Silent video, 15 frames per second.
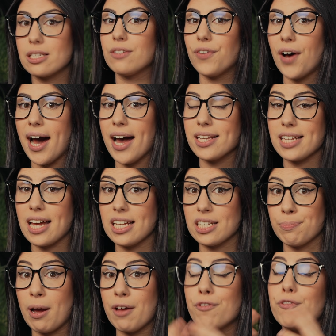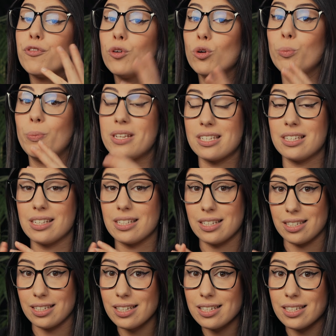this device as my full business
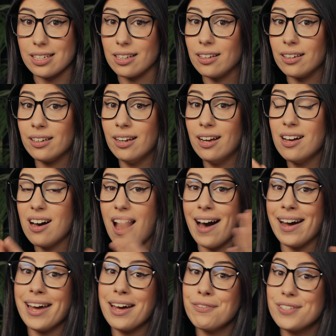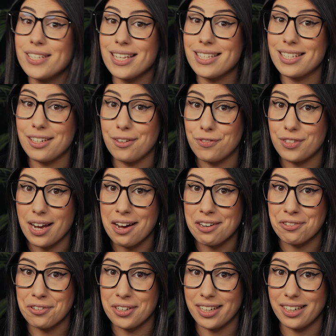assistant, I have sensitive
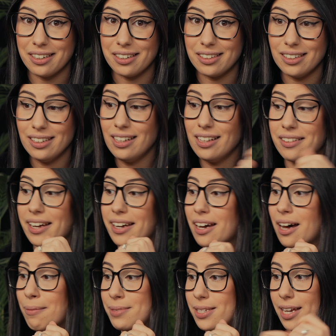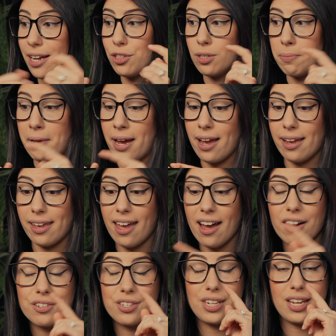data on here that comes down to my
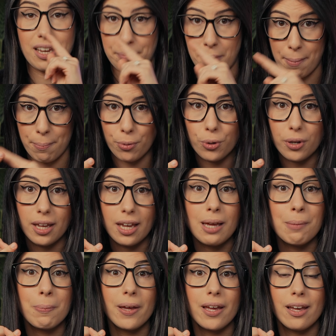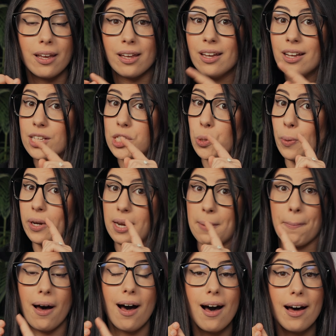accounting and my bookkeeping, to
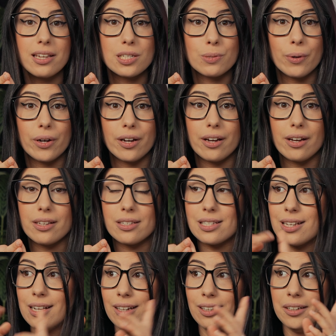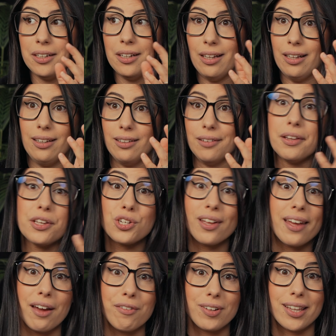any passwords,
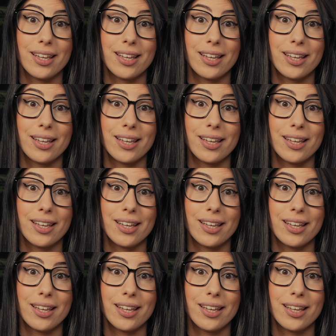literally